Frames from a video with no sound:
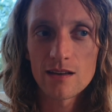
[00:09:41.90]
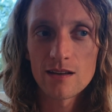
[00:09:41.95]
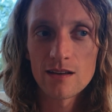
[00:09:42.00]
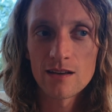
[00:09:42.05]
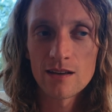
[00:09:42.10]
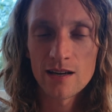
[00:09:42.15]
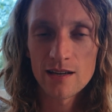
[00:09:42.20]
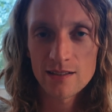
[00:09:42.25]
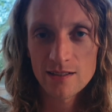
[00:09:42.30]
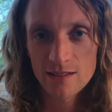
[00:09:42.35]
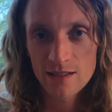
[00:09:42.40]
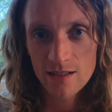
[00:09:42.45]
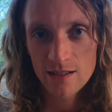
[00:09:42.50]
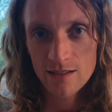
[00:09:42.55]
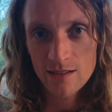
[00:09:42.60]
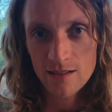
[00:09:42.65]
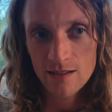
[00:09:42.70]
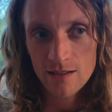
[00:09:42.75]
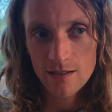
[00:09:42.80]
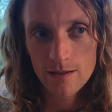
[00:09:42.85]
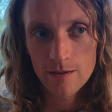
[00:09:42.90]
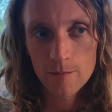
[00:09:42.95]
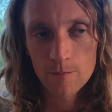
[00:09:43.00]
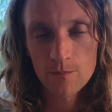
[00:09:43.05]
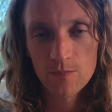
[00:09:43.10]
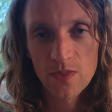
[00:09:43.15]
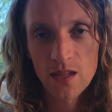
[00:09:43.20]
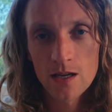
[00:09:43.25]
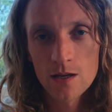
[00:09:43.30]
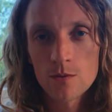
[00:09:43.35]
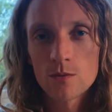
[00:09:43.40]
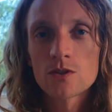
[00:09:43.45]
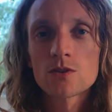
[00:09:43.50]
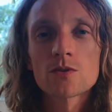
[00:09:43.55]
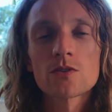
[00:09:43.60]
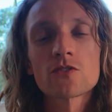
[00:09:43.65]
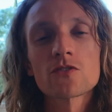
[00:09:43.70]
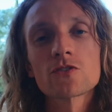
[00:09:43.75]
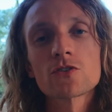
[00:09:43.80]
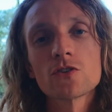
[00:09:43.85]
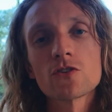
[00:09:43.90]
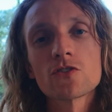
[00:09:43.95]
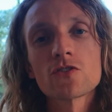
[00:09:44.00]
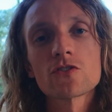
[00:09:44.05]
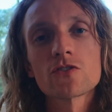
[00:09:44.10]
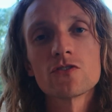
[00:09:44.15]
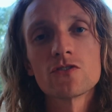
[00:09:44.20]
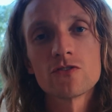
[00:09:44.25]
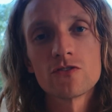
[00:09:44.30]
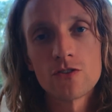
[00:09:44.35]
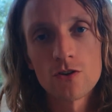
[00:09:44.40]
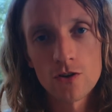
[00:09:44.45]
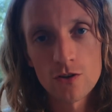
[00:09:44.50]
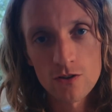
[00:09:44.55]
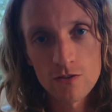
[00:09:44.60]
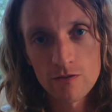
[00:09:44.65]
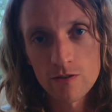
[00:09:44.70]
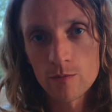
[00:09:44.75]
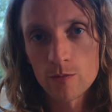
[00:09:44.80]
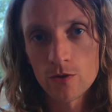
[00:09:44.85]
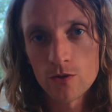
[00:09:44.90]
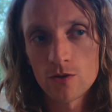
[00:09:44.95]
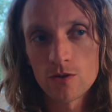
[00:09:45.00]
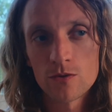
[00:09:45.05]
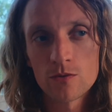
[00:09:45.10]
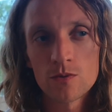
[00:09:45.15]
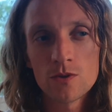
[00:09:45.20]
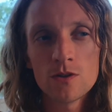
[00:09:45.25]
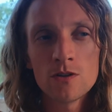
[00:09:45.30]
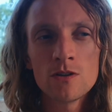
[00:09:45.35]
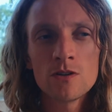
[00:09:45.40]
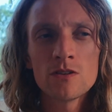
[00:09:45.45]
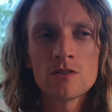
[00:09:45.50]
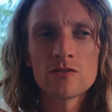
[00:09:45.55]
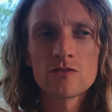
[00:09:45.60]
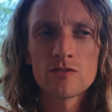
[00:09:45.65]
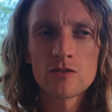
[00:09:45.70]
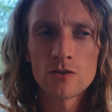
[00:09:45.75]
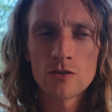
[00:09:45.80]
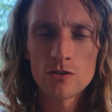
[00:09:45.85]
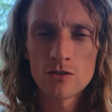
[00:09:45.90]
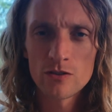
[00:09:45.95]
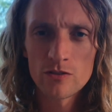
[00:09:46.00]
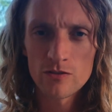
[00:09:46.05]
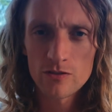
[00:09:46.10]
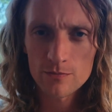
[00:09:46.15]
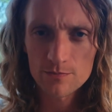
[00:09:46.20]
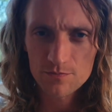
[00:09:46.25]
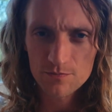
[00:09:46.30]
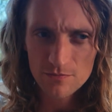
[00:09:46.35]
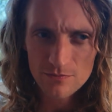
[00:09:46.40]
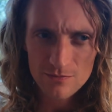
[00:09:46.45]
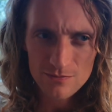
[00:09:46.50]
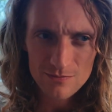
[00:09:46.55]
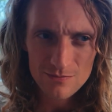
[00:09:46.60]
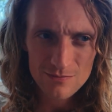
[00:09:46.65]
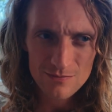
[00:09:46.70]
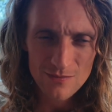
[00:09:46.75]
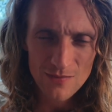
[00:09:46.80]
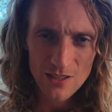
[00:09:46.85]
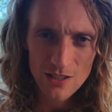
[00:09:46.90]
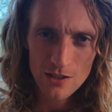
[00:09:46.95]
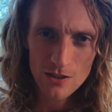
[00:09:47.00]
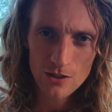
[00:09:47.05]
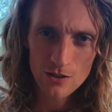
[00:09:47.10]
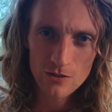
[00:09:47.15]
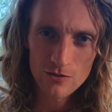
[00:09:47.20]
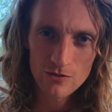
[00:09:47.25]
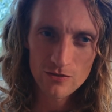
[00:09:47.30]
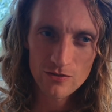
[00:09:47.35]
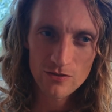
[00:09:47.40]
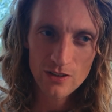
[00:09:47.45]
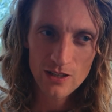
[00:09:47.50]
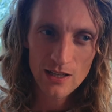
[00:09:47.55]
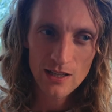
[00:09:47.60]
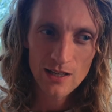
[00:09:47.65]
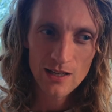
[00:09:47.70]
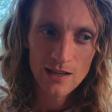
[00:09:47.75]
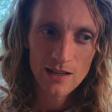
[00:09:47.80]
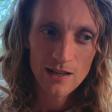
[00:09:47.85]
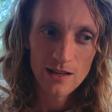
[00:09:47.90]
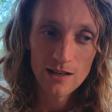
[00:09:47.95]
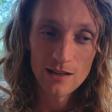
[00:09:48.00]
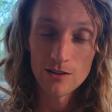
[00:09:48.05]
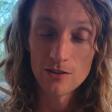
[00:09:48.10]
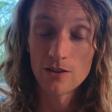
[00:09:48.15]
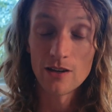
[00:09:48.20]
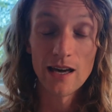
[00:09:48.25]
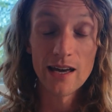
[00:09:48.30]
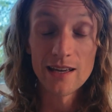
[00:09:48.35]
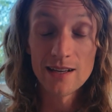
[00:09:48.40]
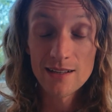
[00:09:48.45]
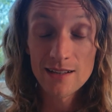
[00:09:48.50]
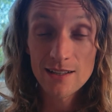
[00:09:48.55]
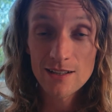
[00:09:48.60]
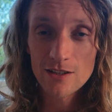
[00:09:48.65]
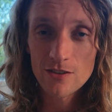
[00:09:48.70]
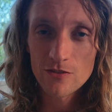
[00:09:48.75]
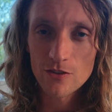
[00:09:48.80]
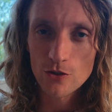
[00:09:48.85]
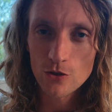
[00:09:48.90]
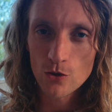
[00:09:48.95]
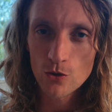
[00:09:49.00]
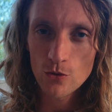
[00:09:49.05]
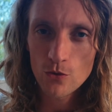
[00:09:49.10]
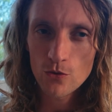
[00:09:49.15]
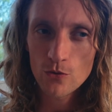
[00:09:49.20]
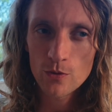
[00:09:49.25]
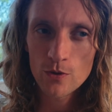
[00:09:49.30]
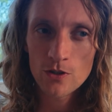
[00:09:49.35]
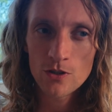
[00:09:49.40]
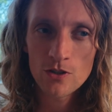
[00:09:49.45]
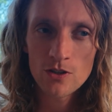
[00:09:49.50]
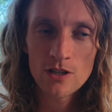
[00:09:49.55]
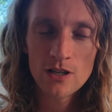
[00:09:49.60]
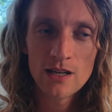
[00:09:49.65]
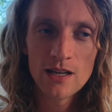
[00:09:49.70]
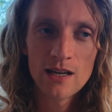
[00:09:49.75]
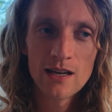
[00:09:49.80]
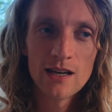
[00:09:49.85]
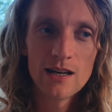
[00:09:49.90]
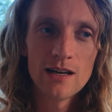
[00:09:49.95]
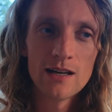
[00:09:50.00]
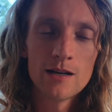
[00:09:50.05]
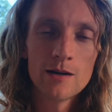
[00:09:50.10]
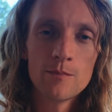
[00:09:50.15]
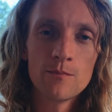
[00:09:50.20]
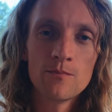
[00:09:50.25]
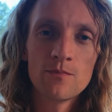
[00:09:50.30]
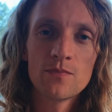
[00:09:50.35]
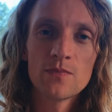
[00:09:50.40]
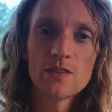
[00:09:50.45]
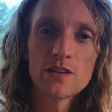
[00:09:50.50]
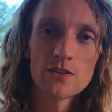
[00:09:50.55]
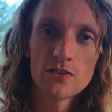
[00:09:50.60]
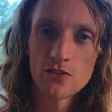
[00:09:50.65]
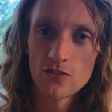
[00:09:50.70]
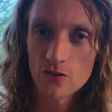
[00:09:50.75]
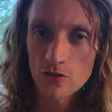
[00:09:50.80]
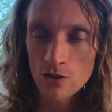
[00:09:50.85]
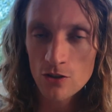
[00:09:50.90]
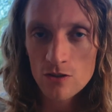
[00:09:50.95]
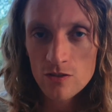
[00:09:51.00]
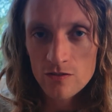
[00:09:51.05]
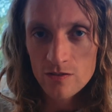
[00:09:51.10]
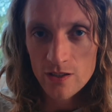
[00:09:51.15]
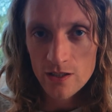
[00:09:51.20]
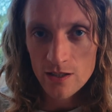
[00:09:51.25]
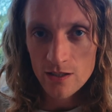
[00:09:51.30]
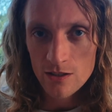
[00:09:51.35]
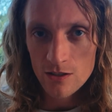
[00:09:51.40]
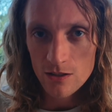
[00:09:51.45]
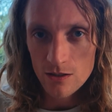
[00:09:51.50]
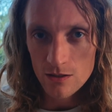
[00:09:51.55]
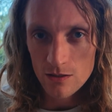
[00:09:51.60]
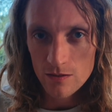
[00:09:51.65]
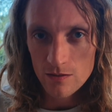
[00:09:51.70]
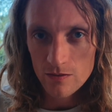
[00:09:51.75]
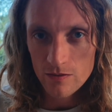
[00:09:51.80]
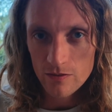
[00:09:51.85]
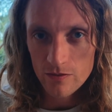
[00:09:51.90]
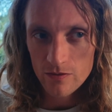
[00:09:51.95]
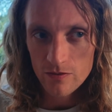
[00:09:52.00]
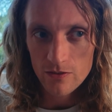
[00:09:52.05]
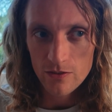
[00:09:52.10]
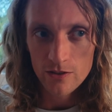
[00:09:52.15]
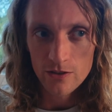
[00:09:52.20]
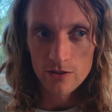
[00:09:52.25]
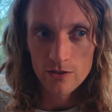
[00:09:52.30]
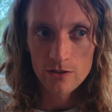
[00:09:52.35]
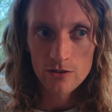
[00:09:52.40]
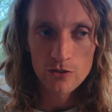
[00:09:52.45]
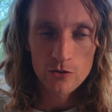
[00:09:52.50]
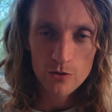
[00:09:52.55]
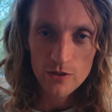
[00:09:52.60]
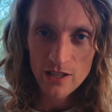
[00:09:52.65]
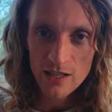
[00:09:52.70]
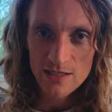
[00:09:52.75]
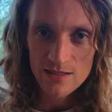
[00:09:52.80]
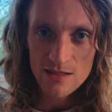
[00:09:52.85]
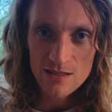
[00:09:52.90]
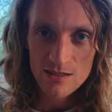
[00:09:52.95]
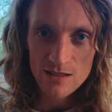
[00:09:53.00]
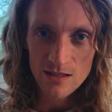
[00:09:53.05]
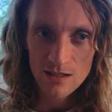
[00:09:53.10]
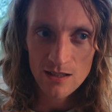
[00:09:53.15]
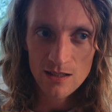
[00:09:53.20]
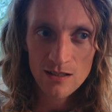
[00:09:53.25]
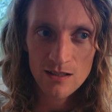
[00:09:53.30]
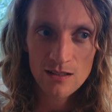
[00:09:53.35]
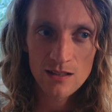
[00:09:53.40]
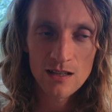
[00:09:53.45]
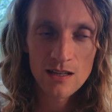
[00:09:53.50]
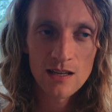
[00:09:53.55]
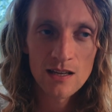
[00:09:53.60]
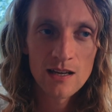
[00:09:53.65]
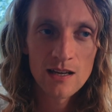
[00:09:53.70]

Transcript: 1989, which was, of course, the fall of the Berlin Wall, the fall of the ending of the Cold War, the dissolving of the UdSSR,